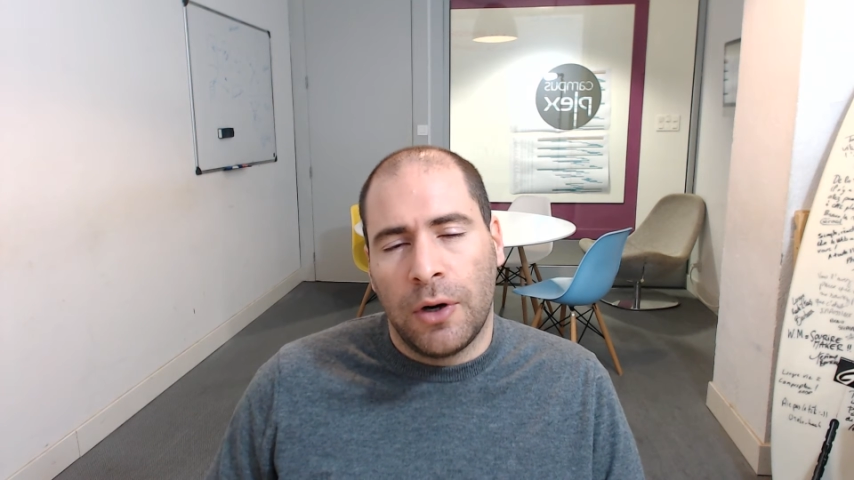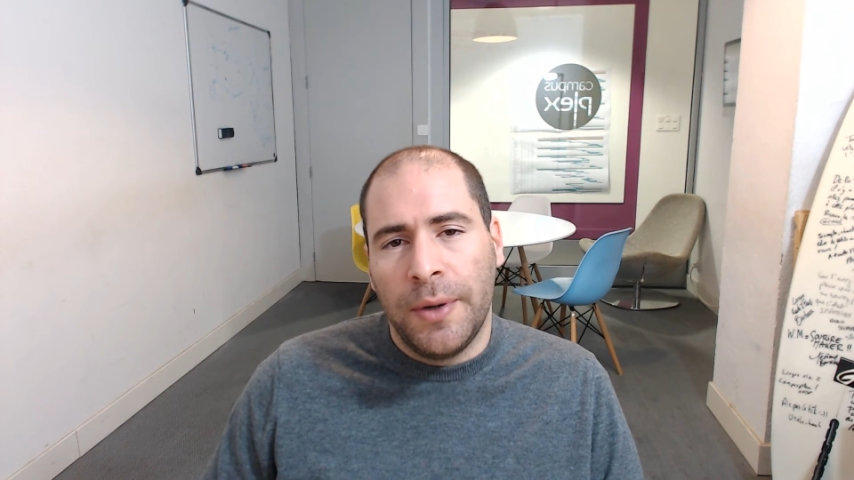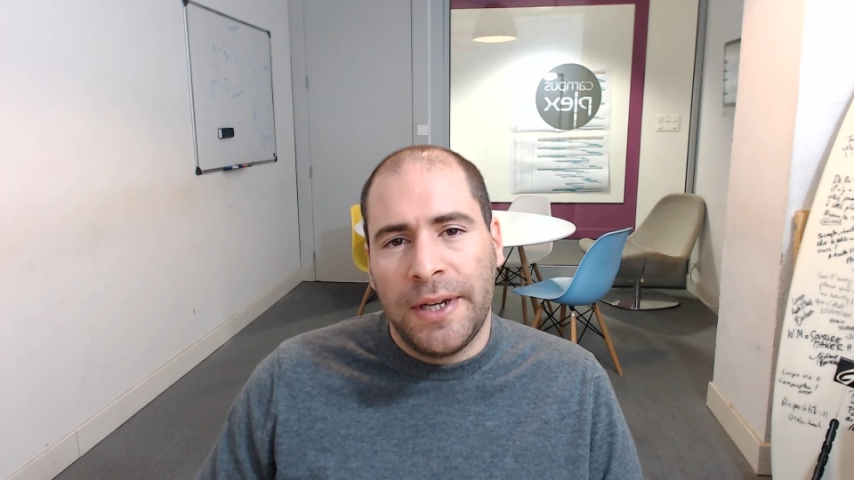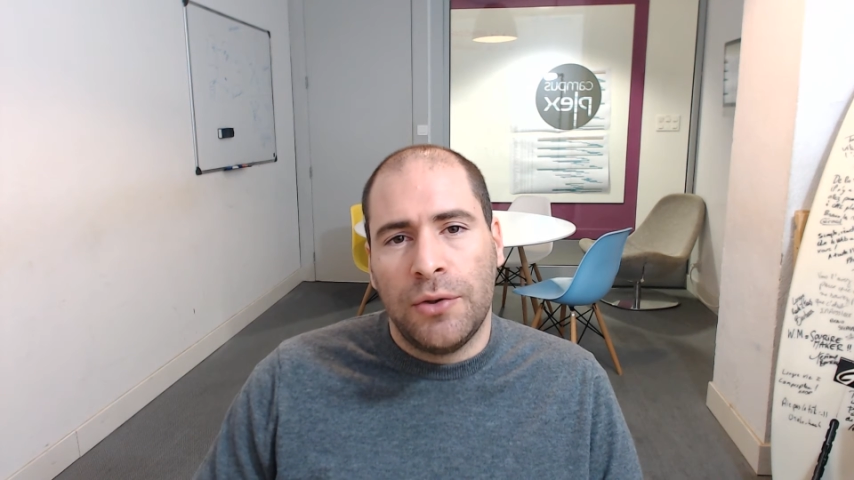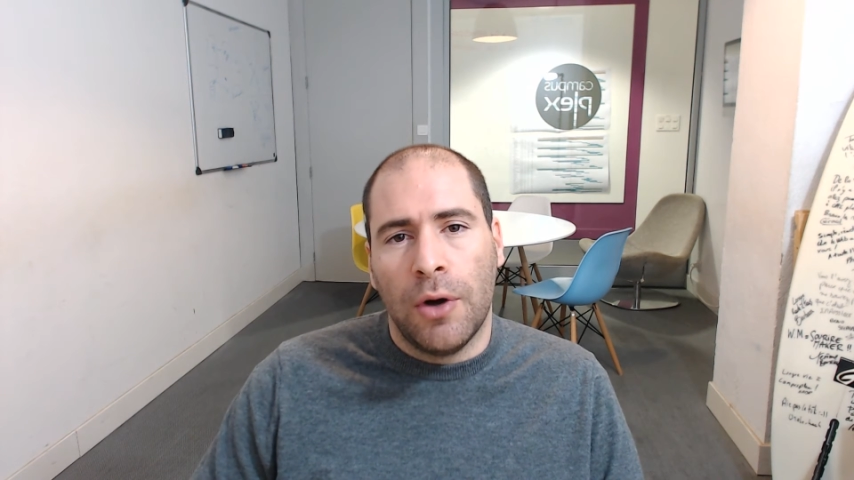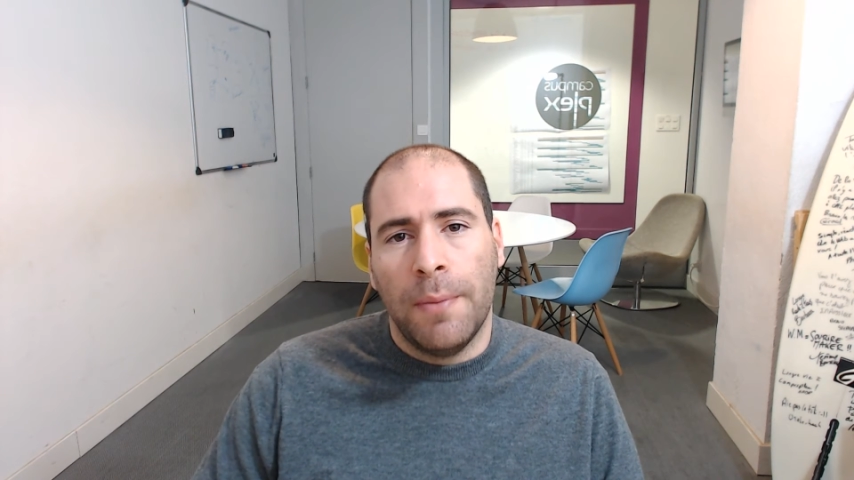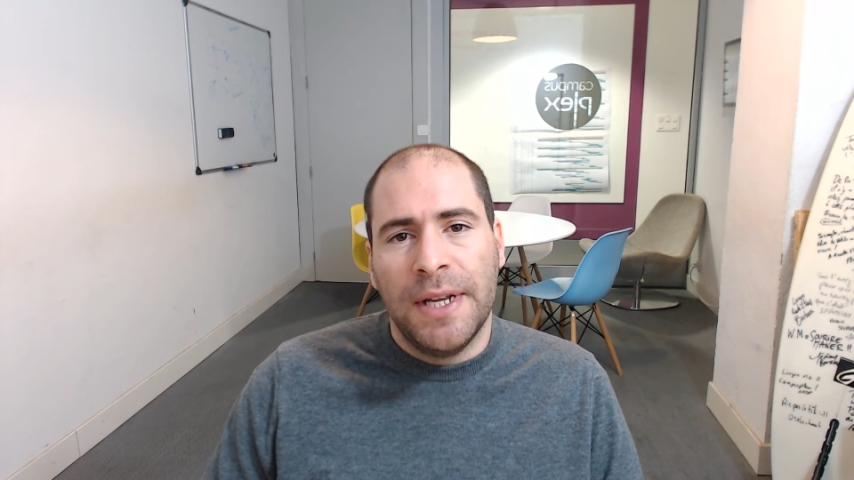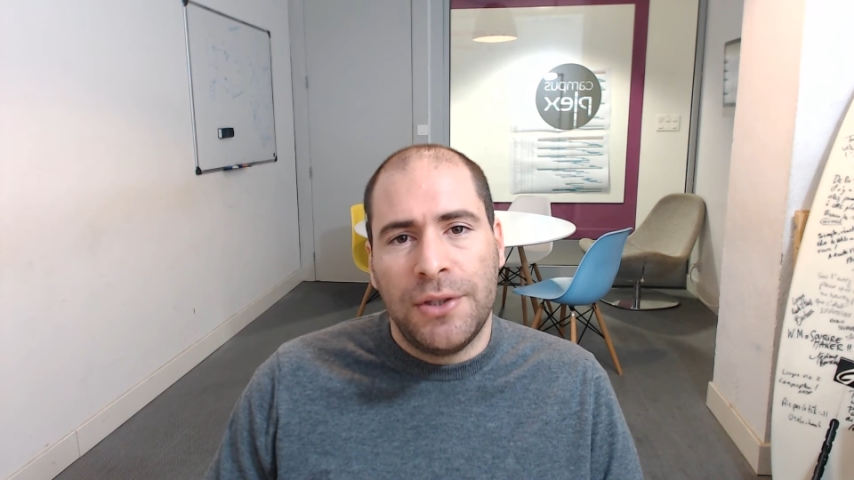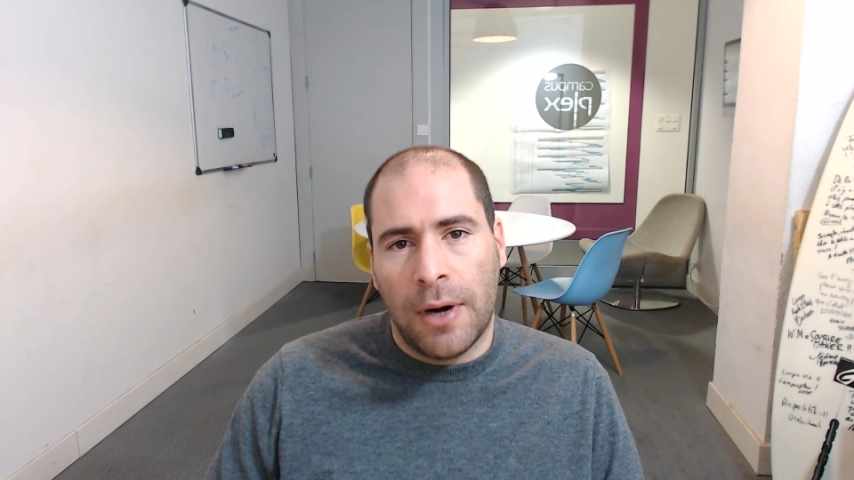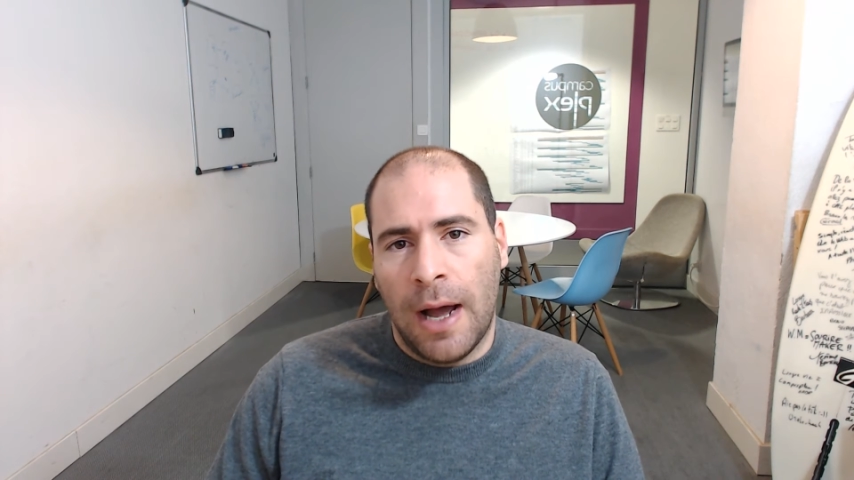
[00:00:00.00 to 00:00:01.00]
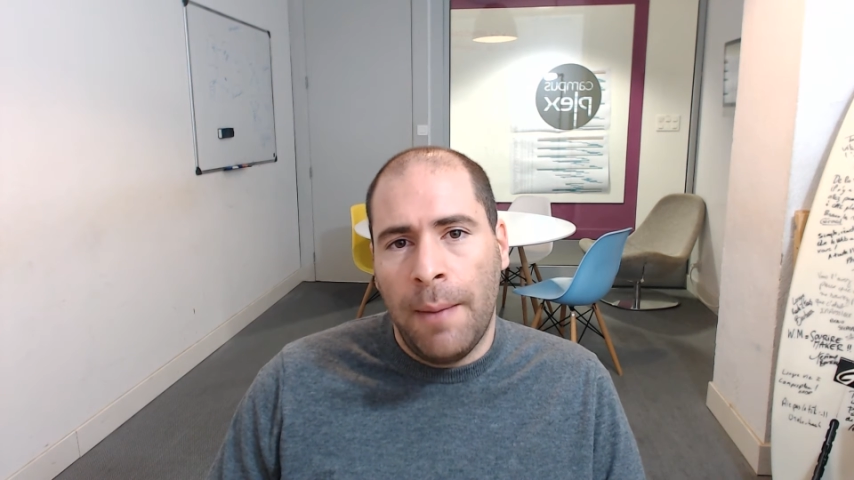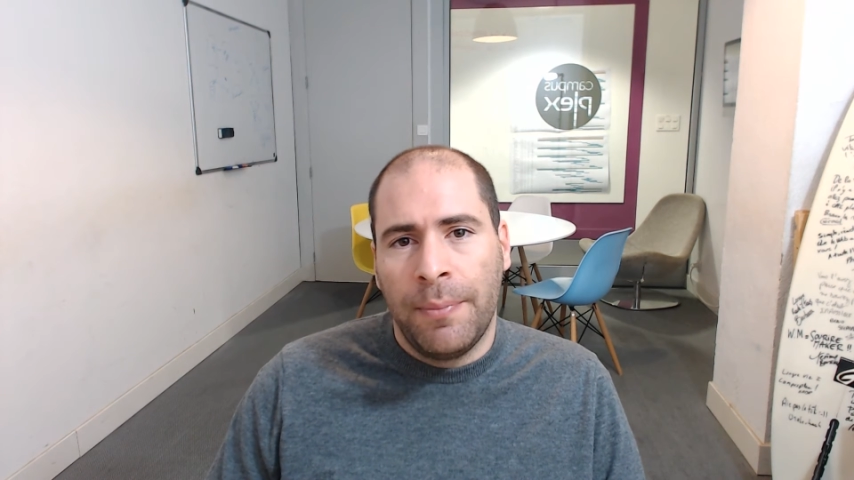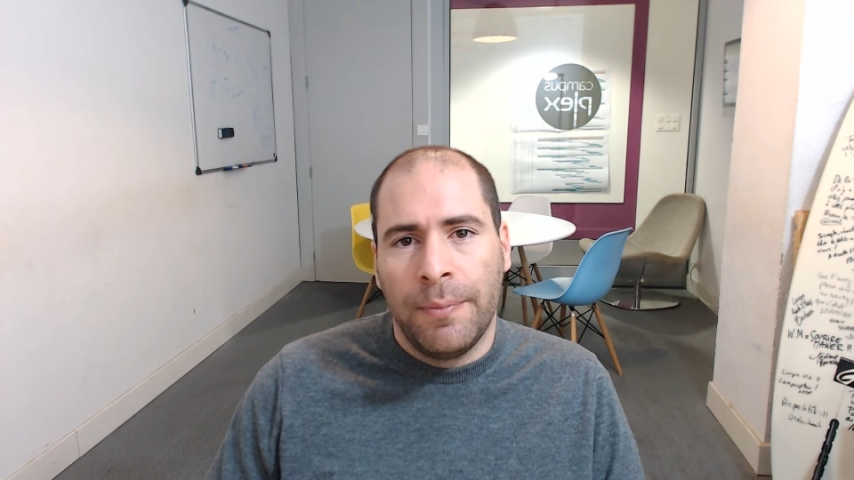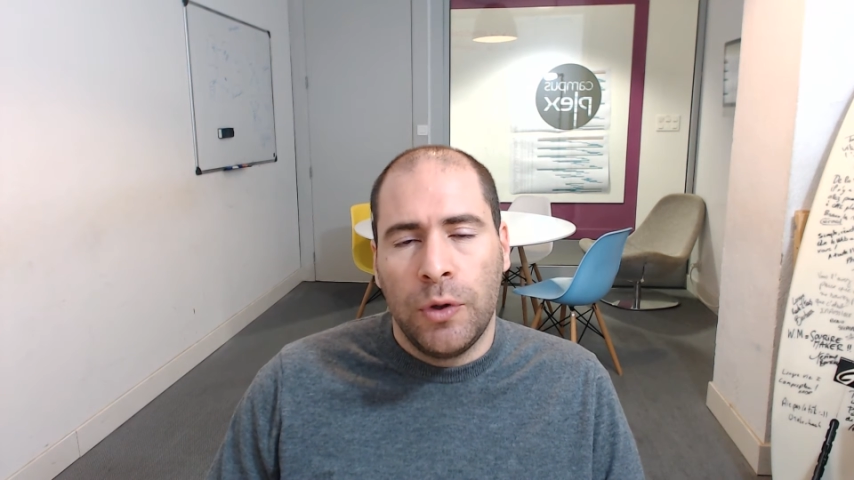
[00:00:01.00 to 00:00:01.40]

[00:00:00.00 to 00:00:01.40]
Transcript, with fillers: going to update your app,